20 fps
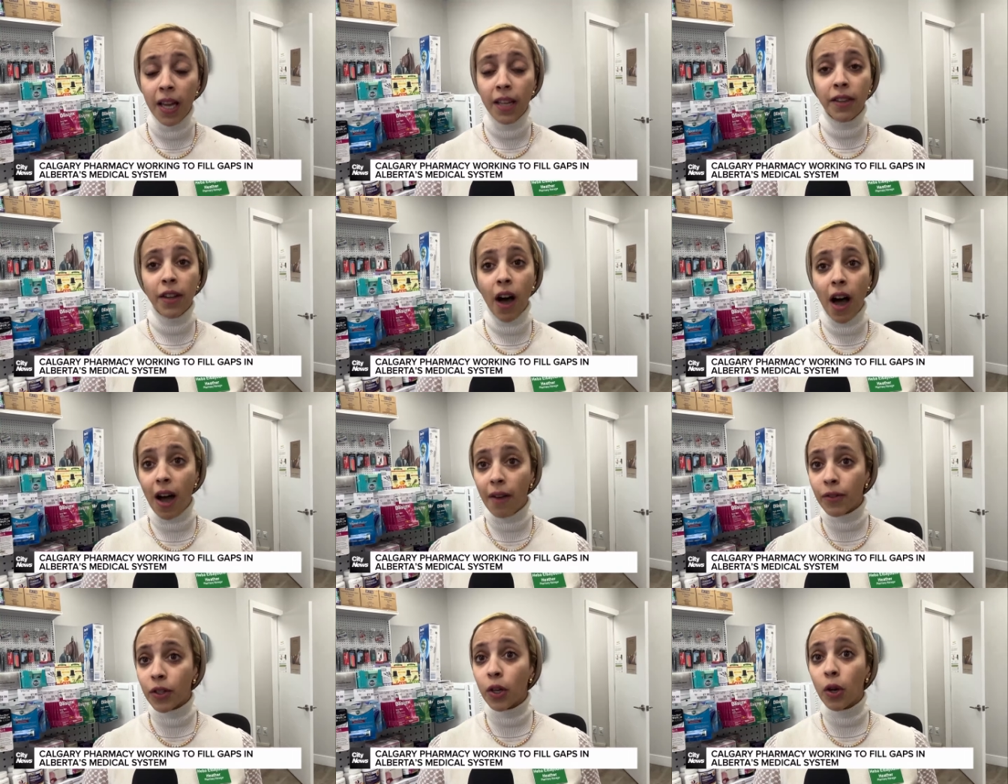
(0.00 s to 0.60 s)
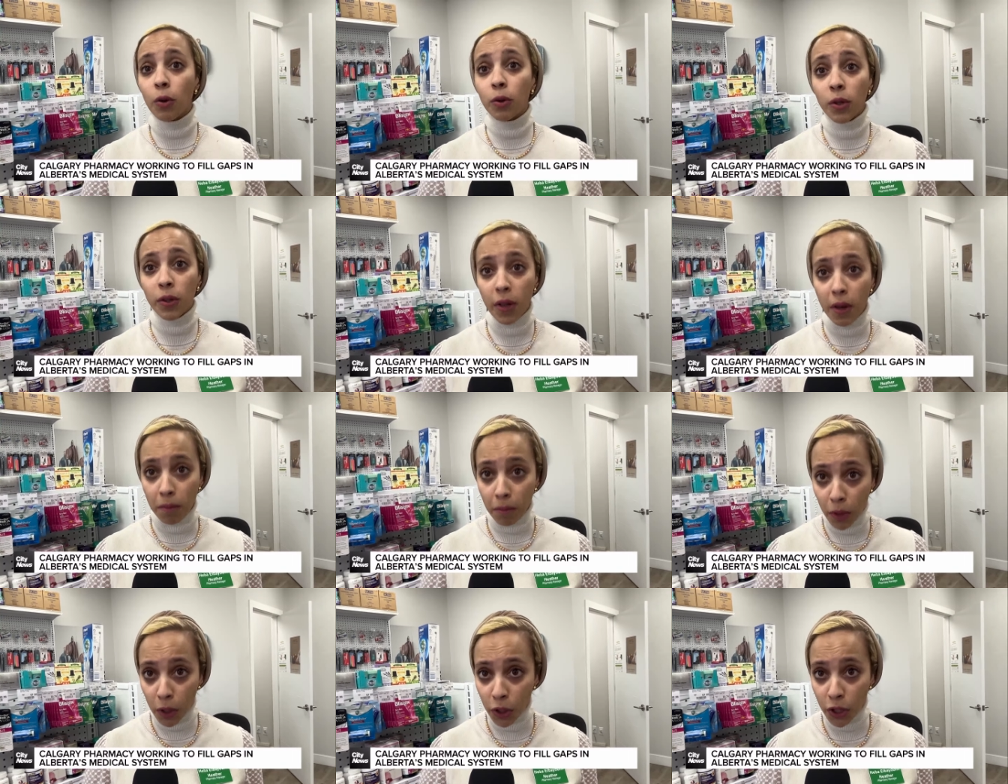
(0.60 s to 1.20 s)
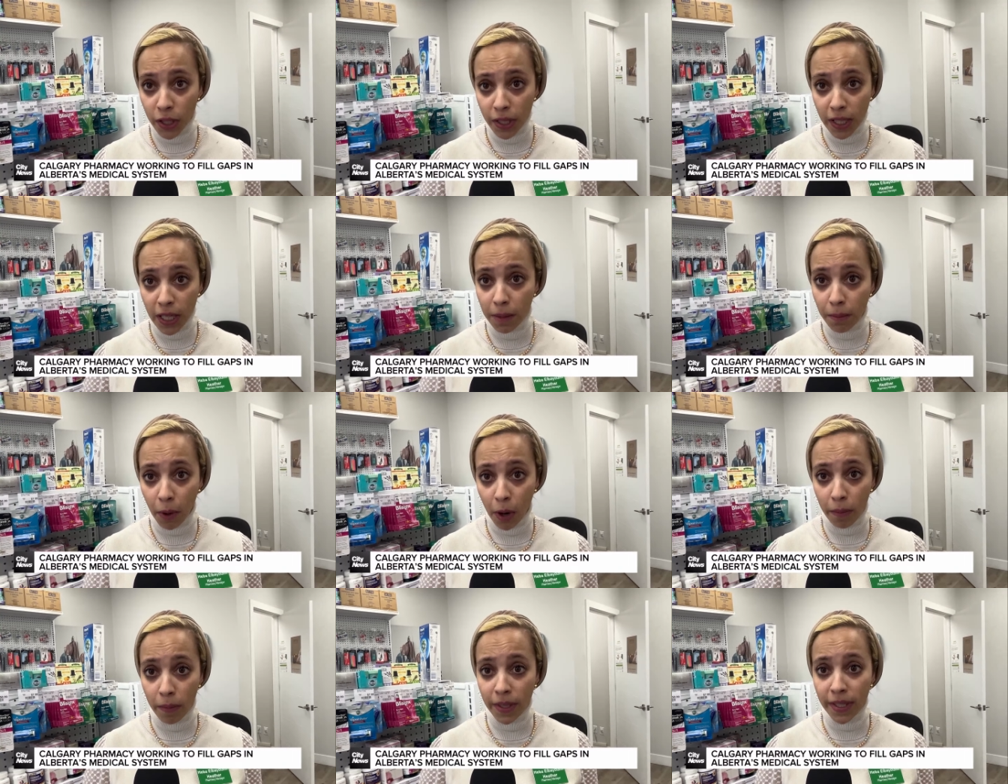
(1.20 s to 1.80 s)
not have to go to the emergency
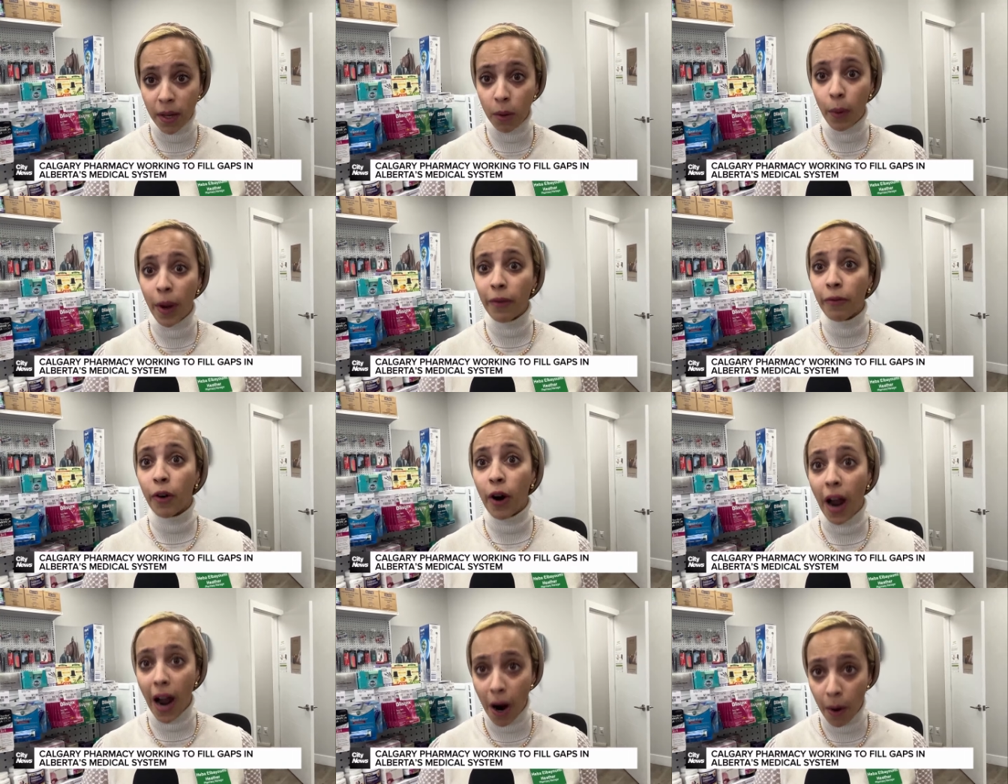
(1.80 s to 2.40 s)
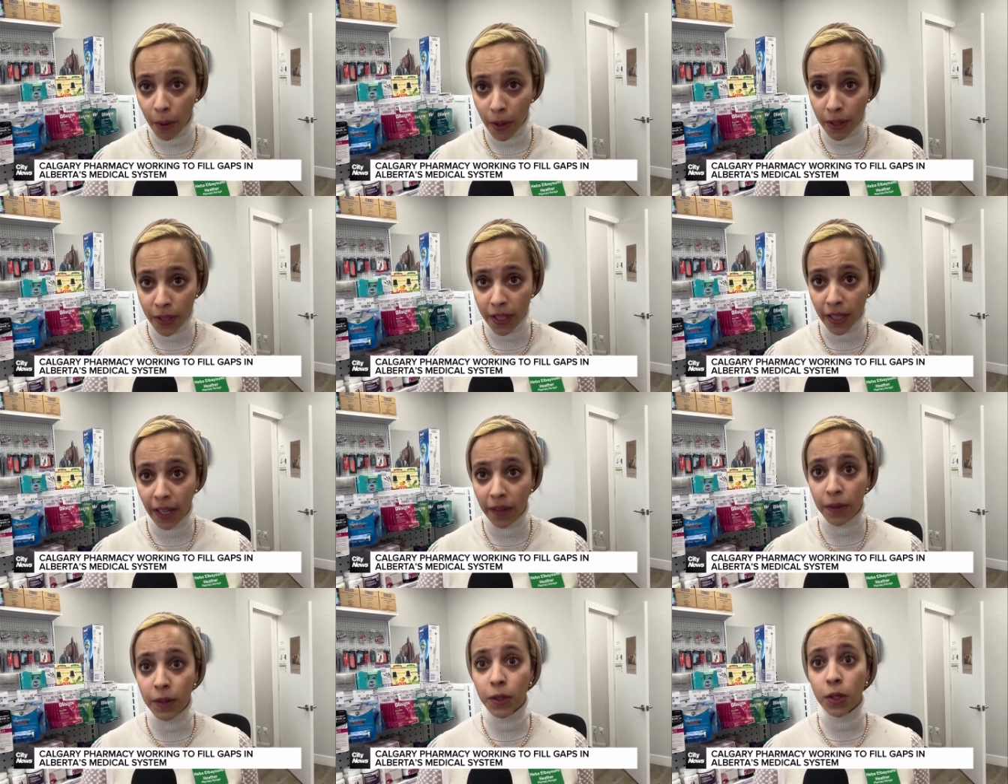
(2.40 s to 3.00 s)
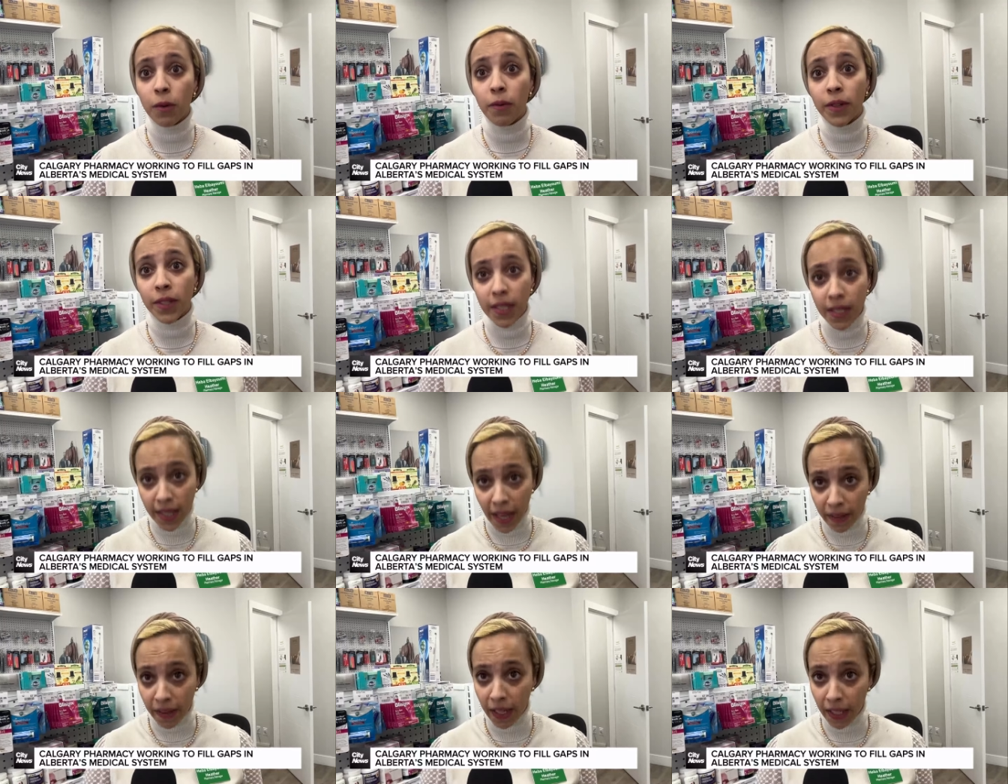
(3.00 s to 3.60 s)
departments and wait for hours to get the
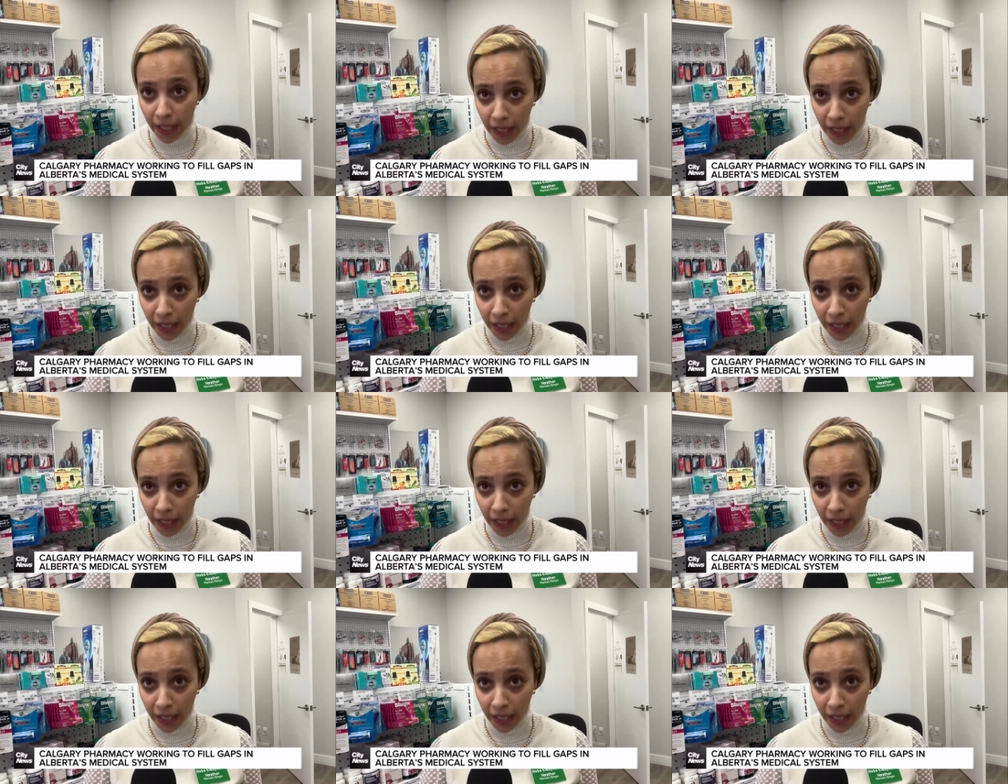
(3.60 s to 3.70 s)
services that they